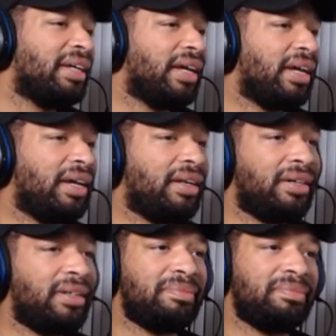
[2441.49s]

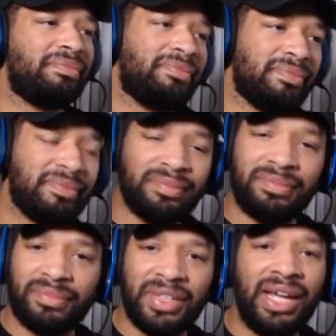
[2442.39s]
And
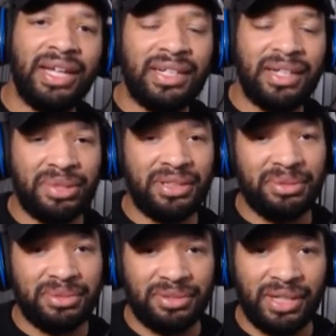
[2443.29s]
like, comment,
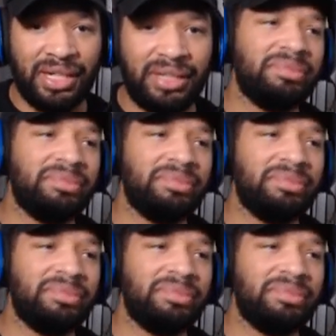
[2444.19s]
subscribe.